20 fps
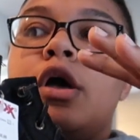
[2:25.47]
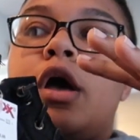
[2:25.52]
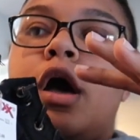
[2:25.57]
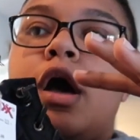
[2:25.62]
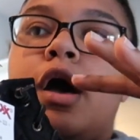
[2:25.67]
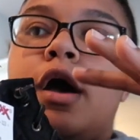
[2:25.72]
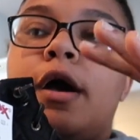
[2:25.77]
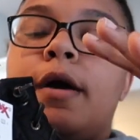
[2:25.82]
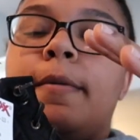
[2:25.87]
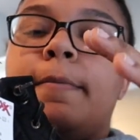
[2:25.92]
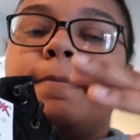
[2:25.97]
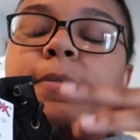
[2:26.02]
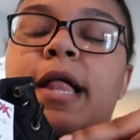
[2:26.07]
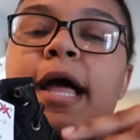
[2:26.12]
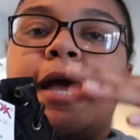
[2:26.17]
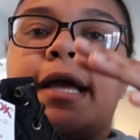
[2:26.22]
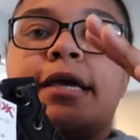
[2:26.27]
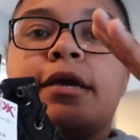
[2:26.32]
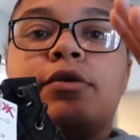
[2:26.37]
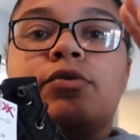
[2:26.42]

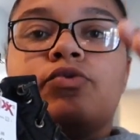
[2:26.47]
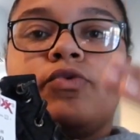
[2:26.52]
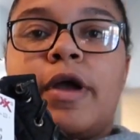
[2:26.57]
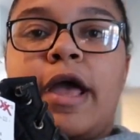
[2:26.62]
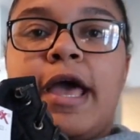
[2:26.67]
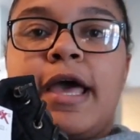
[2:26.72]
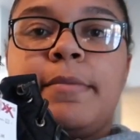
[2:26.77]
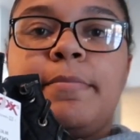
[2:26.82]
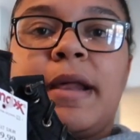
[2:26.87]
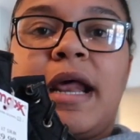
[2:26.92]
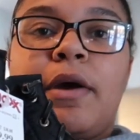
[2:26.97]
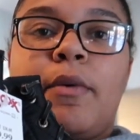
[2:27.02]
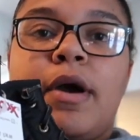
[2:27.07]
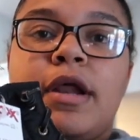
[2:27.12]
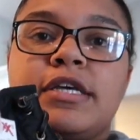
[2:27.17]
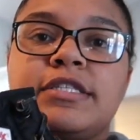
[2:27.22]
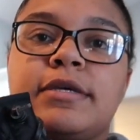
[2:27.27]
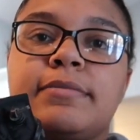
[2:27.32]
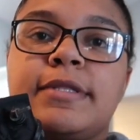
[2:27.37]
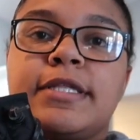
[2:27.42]
black and red, but I
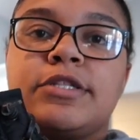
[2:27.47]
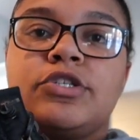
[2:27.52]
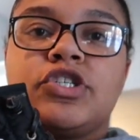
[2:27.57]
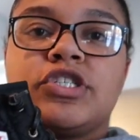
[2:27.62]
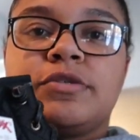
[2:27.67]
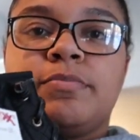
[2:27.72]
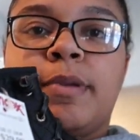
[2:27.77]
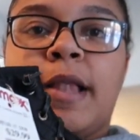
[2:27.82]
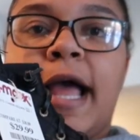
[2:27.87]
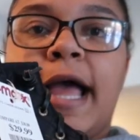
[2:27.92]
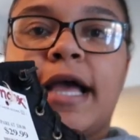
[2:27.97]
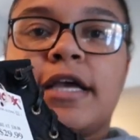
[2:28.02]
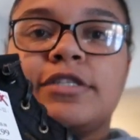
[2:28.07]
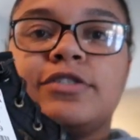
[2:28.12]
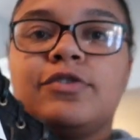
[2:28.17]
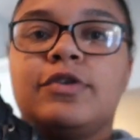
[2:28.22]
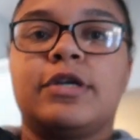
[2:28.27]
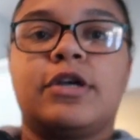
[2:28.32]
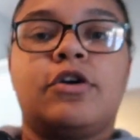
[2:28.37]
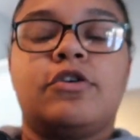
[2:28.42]
wanted something just black
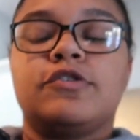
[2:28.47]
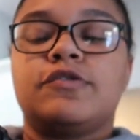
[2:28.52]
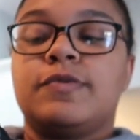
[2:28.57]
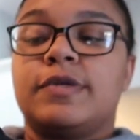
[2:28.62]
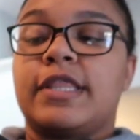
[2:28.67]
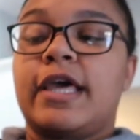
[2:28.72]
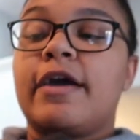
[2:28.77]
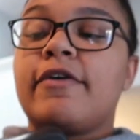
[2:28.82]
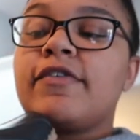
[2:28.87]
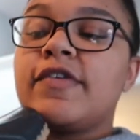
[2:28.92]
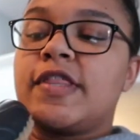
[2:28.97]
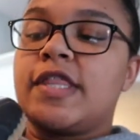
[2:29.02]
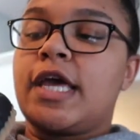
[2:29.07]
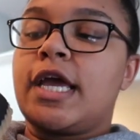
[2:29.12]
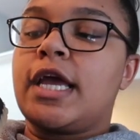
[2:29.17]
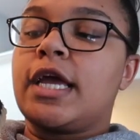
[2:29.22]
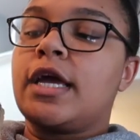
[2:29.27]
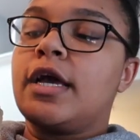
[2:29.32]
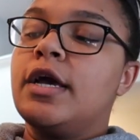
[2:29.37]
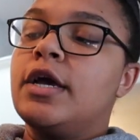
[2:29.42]
so it goes with
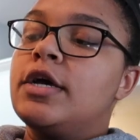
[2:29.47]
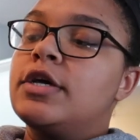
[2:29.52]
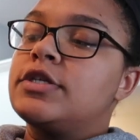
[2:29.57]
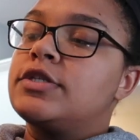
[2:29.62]
everything.